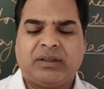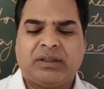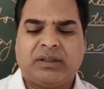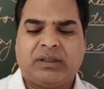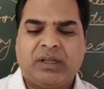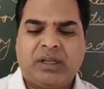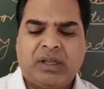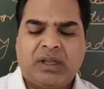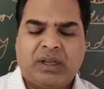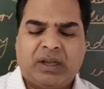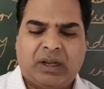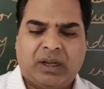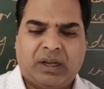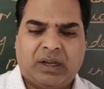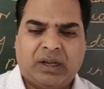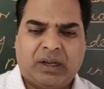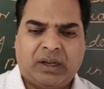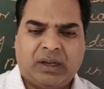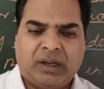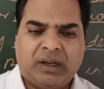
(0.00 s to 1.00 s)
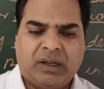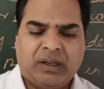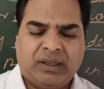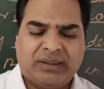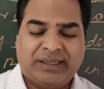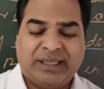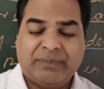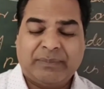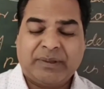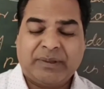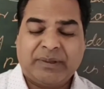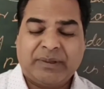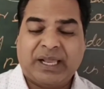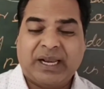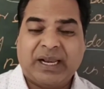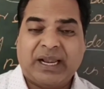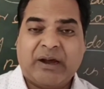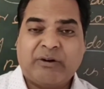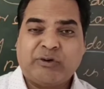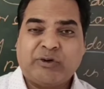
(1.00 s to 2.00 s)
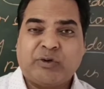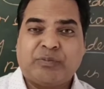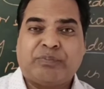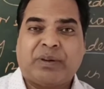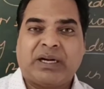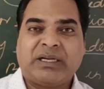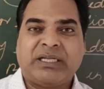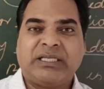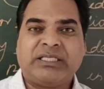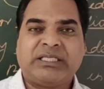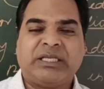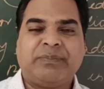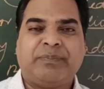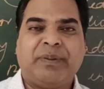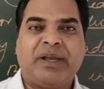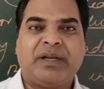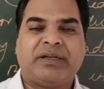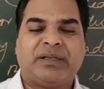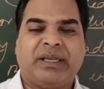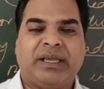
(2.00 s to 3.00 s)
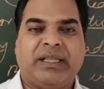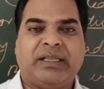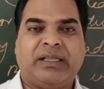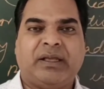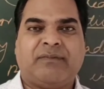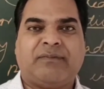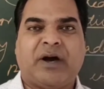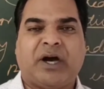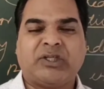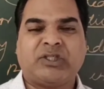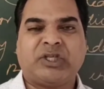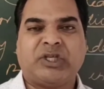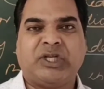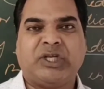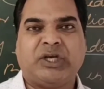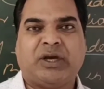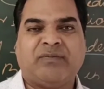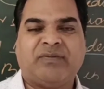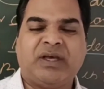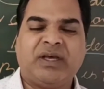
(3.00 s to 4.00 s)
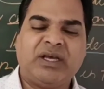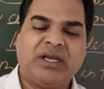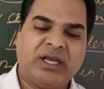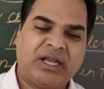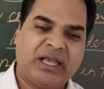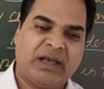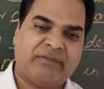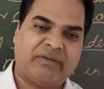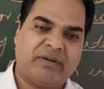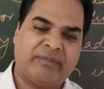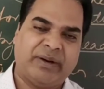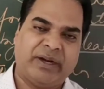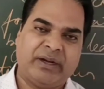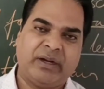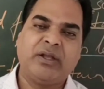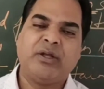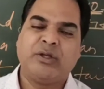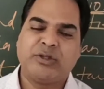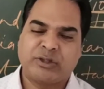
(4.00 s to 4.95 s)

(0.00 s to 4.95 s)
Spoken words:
they must be allowed to participate in the functioning of the government.